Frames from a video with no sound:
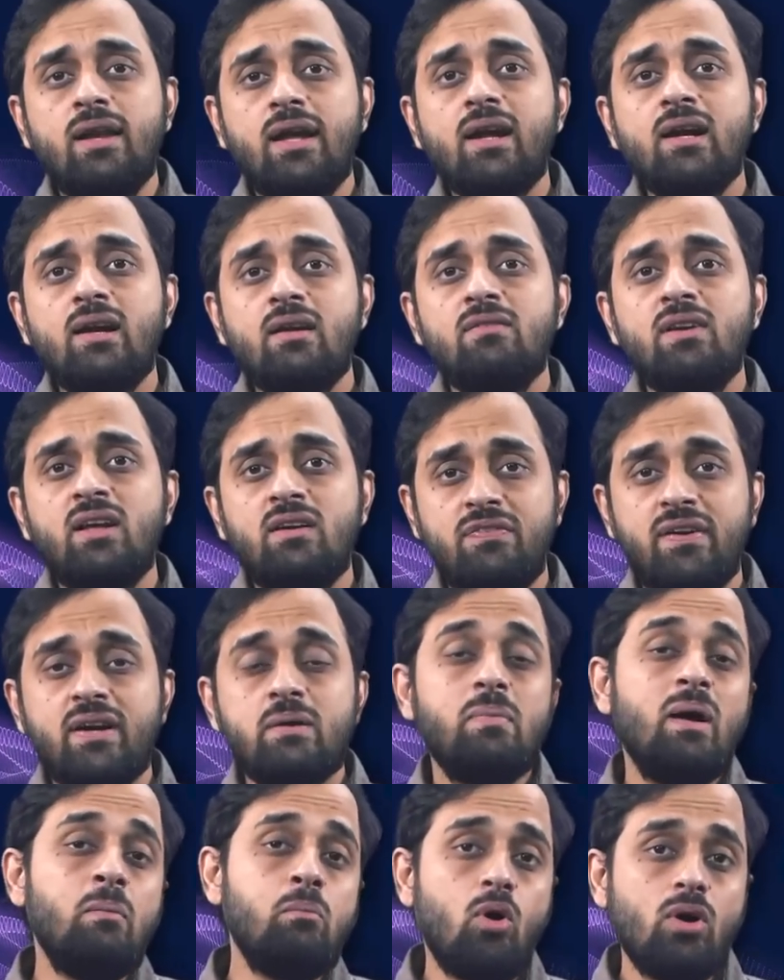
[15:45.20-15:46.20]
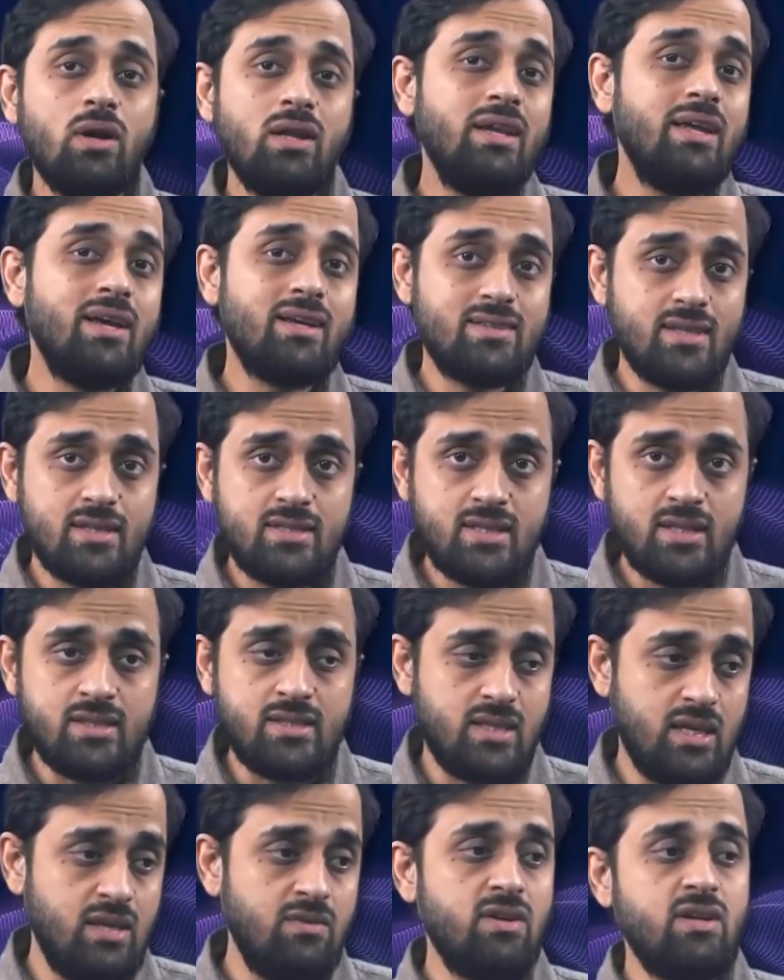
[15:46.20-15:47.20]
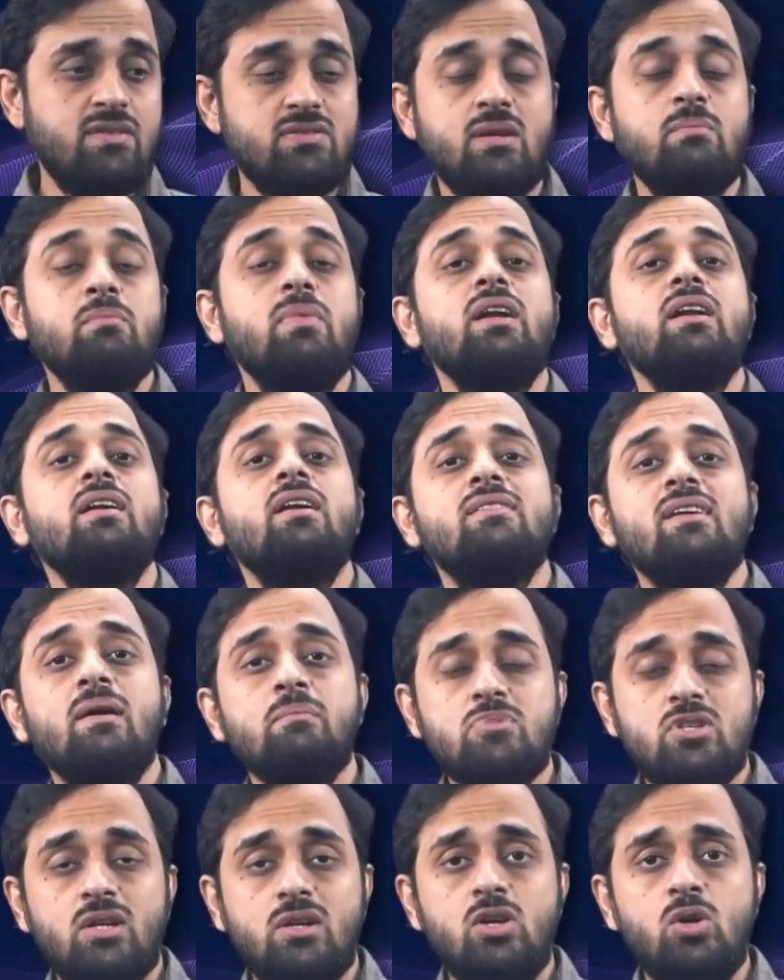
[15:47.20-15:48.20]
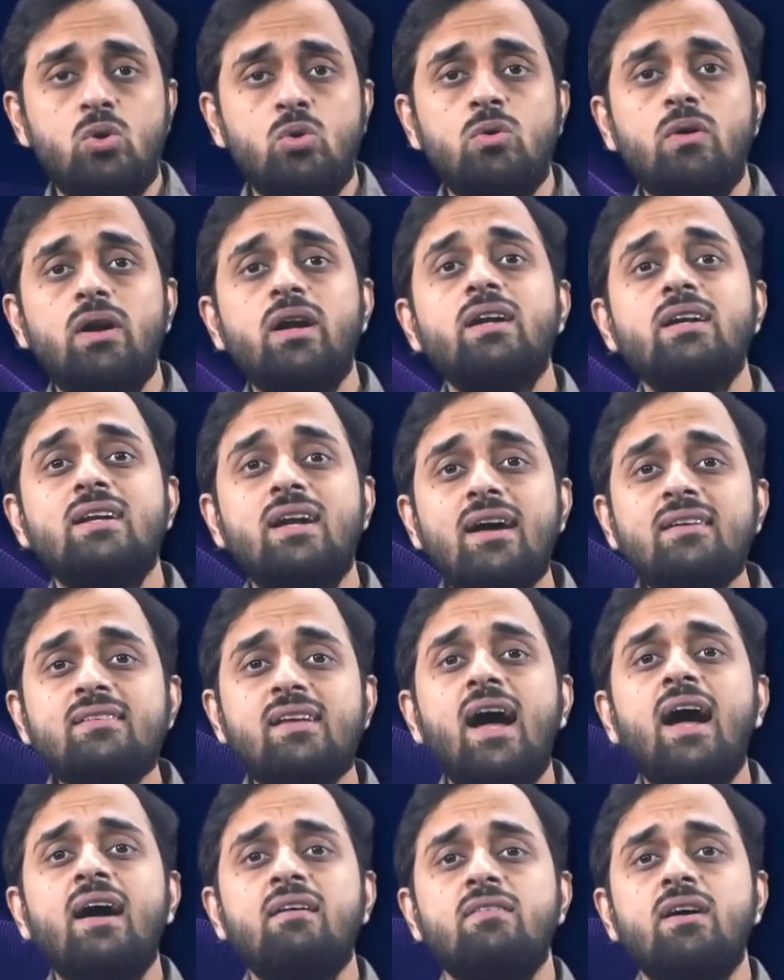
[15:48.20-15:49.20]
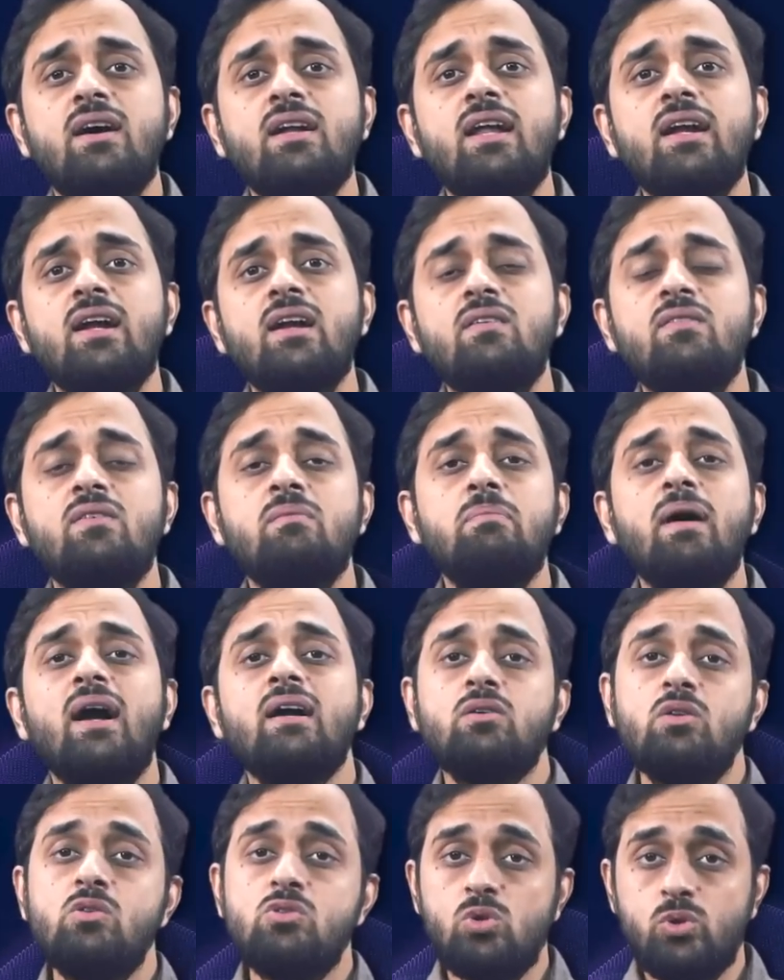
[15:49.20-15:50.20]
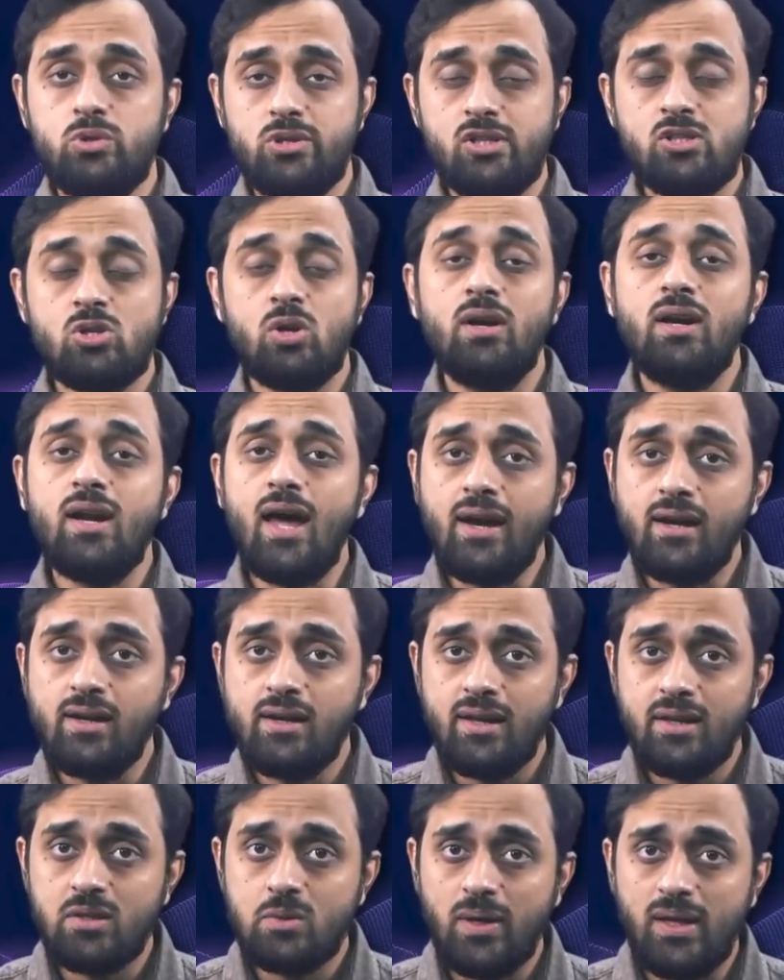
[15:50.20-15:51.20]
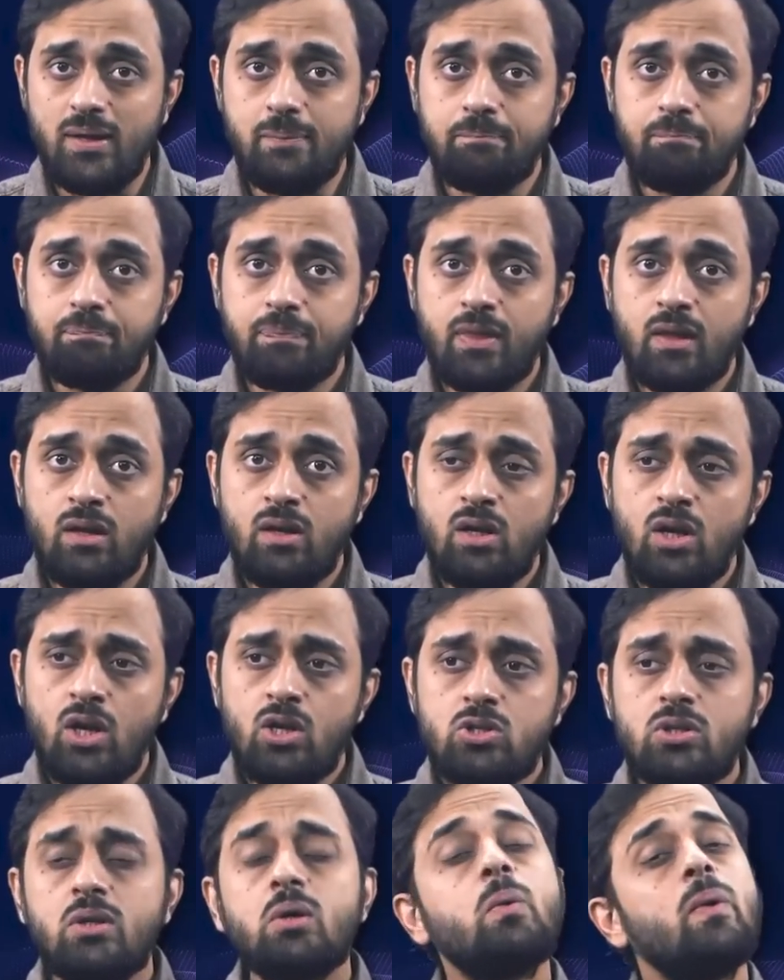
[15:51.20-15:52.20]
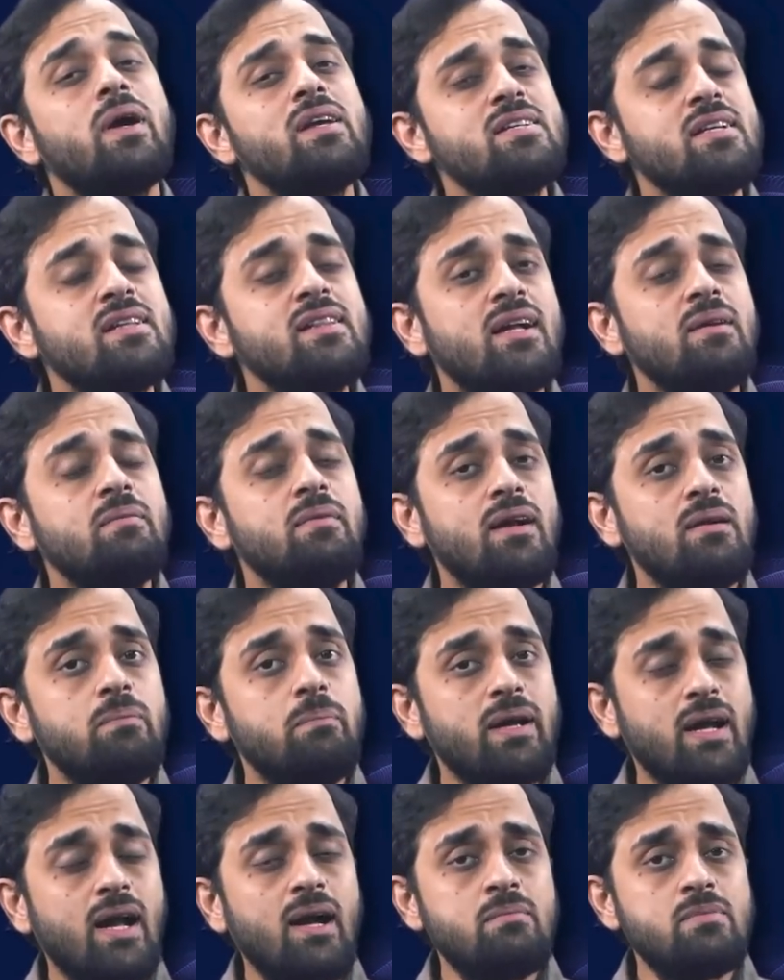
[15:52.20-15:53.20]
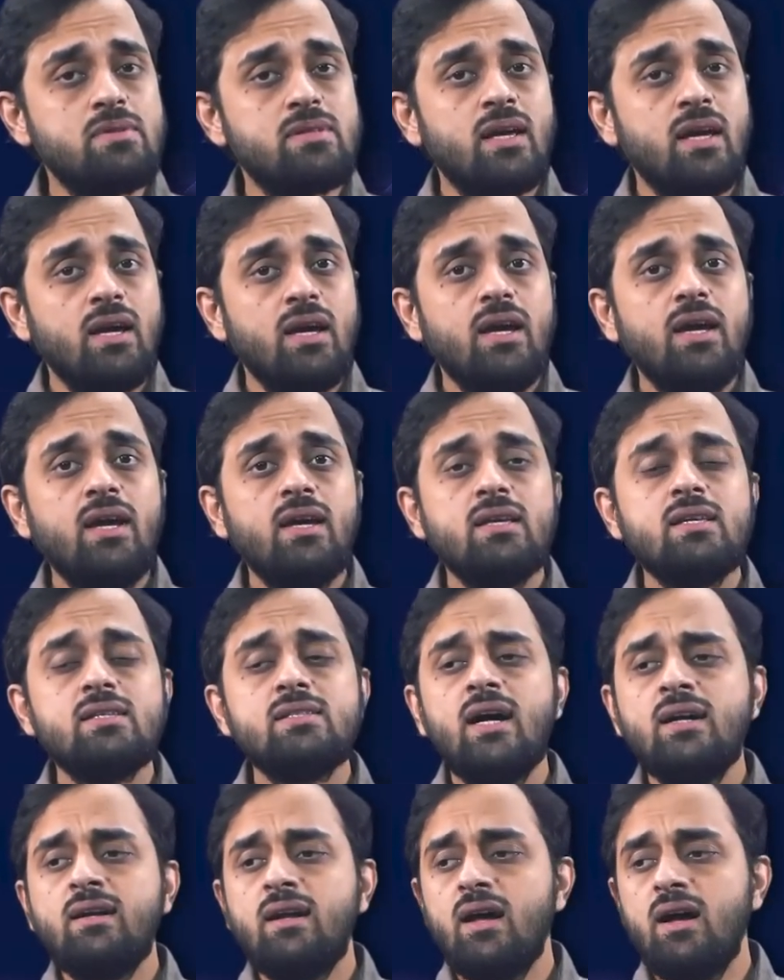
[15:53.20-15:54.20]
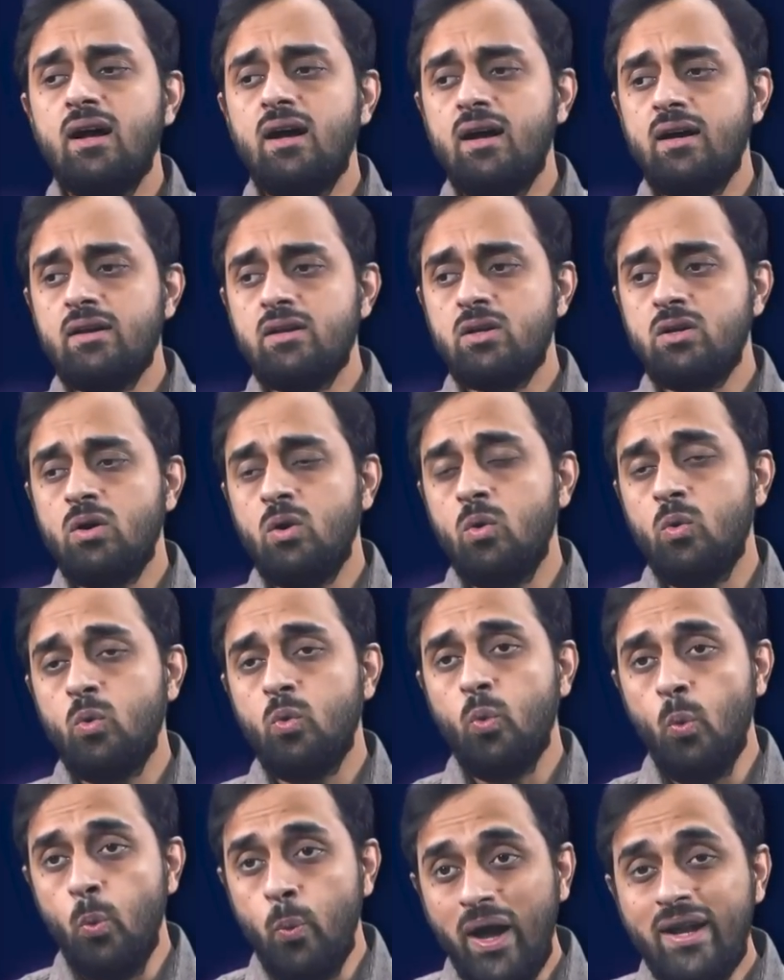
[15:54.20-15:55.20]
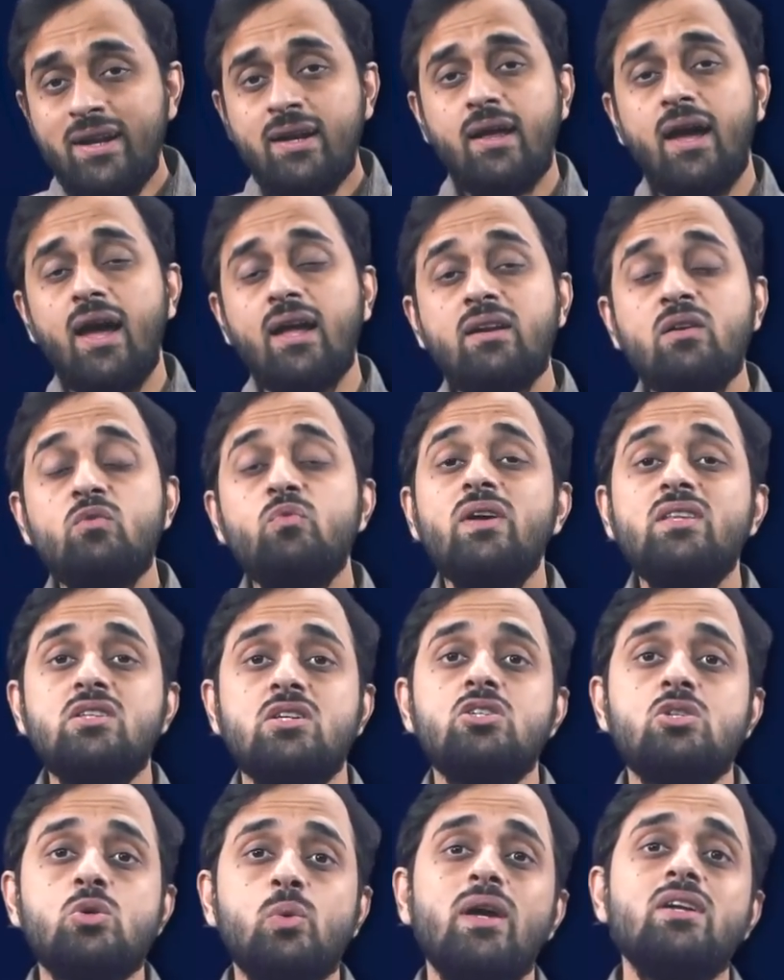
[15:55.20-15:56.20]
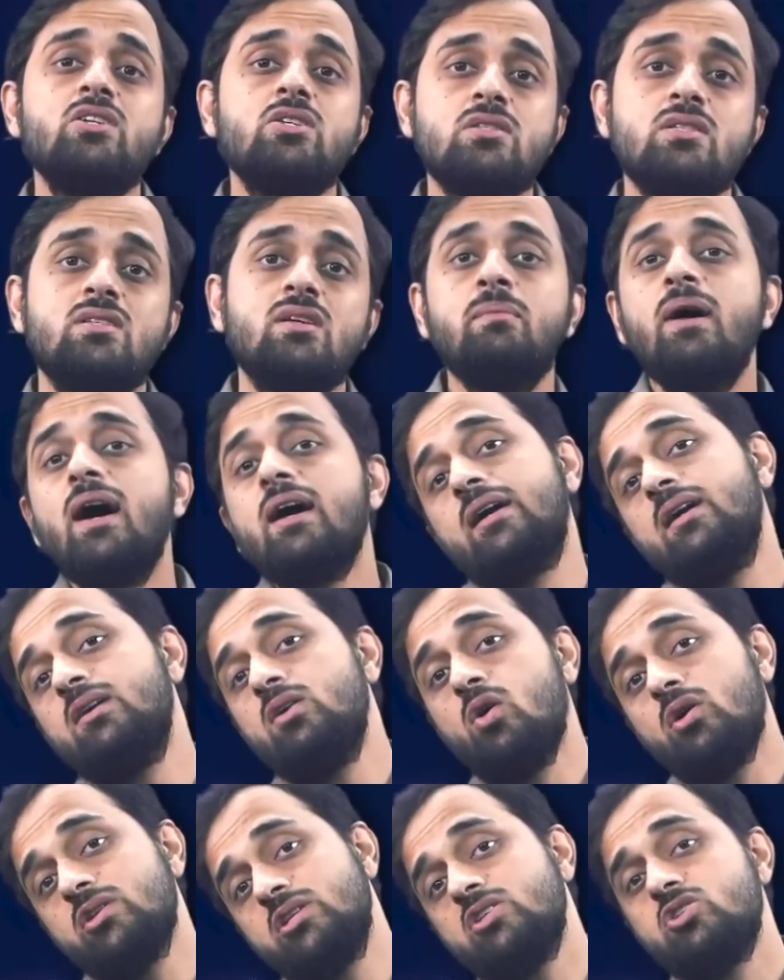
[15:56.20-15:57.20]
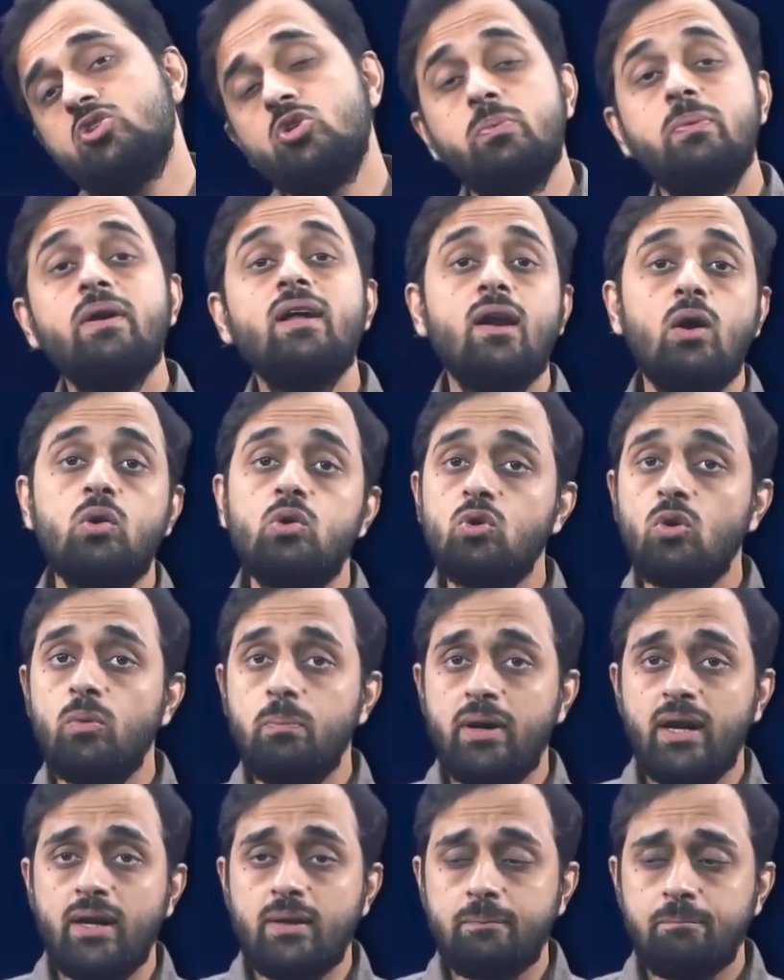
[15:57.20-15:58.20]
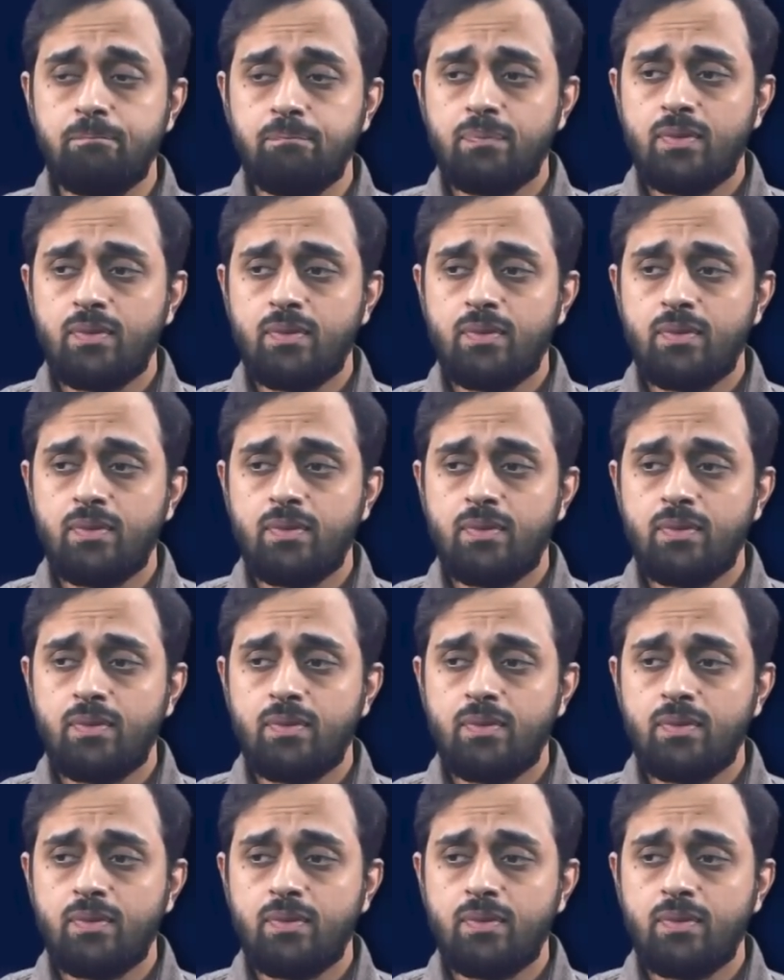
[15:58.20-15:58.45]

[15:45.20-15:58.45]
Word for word: negatively affect my bodily existence, even if somebody jumps a queue, it does have a negative impact on social solidarity as well. So the question then that becomes is that uh, you know when and in which situations the market logic should be allowed to operate.